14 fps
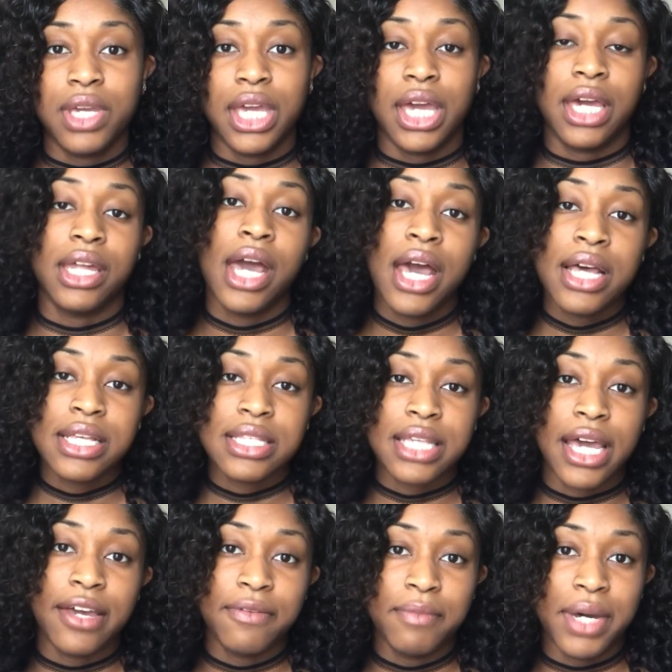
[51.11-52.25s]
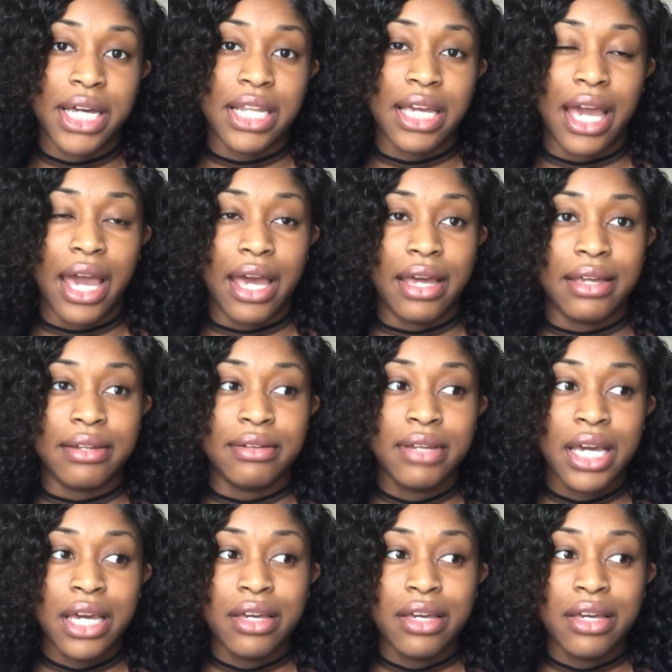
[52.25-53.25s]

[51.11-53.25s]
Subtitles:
can save money and